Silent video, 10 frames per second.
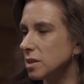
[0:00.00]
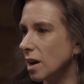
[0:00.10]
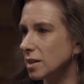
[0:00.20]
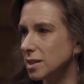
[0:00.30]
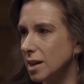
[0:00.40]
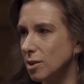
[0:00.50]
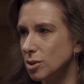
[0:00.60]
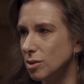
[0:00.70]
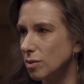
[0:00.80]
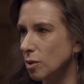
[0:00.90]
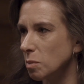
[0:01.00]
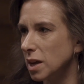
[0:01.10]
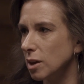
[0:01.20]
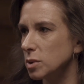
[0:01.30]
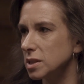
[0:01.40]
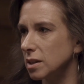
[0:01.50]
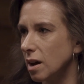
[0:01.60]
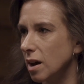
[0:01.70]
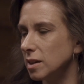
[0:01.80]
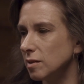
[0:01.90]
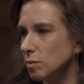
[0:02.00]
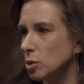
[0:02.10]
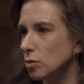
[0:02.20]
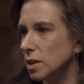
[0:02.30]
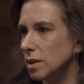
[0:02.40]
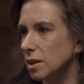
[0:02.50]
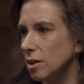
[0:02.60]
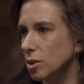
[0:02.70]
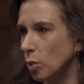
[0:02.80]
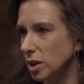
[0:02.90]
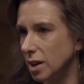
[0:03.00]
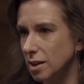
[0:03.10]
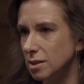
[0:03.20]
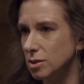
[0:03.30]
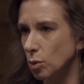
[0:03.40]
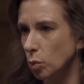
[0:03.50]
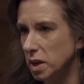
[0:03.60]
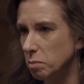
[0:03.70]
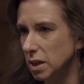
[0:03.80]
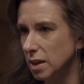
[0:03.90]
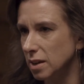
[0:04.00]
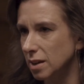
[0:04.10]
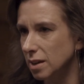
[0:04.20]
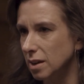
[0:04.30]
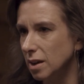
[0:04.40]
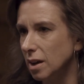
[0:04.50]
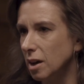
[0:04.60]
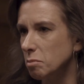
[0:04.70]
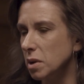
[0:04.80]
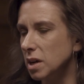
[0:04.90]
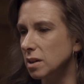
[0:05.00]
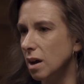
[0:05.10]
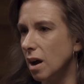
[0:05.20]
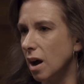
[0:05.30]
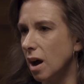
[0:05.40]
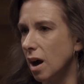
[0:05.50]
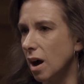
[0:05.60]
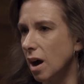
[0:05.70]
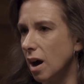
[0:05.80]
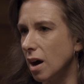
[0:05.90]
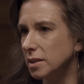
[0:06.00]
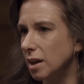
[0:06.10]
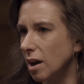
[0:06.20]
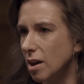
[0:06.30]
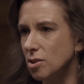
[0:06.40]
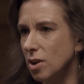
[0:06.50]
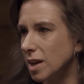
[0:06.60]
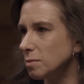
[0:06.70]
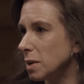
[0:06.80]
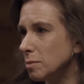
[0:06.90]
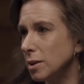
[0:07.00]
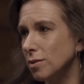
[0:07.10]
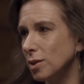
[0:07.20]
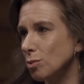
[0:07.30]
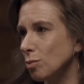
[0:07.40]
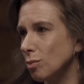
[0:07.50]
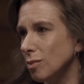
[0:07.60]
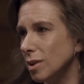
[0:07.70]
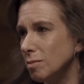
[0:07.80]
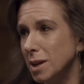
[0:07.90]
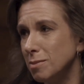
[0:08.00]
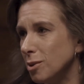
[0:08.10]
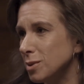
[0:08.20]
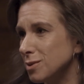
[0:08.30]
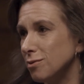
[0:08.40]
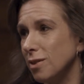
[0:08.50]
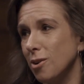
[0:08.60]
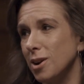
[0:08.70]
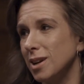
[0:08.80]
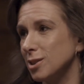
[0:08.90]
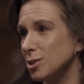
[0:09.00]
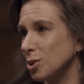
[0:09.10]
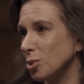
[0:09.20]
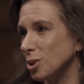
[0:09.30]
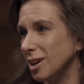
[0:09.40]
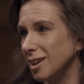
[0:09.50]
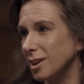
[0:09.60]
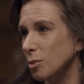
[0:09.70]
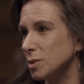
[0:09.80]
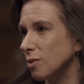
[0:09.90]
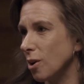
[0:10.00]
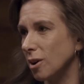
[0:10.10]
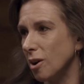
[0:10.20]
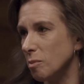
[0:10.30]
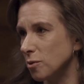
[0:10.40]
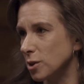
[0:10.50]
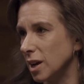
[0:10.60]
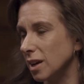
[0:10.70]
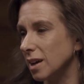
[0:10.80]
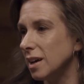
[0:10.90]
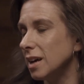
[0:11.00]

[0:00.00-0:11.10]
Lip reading: not a downer for me. It was the kind of movie that on the one hand is a weepy, but on the other hand made me feel, it was very consoling. It was very comforting.